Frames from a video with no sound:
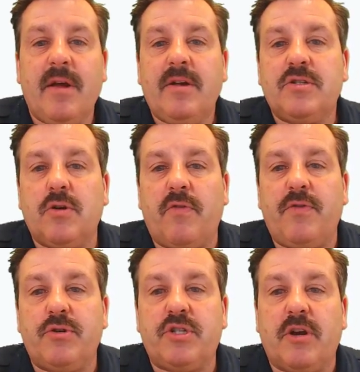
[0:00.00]
So
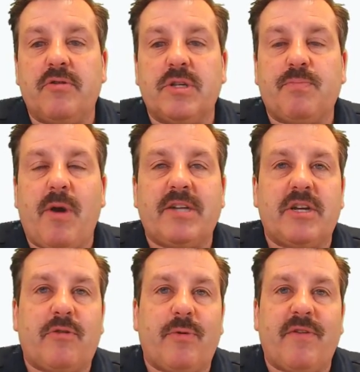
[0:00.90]
if you share this
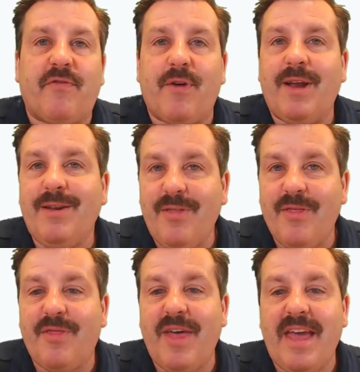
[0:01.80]
project with a friend,
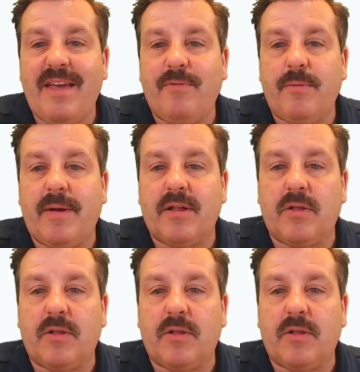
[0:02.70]
they would be able to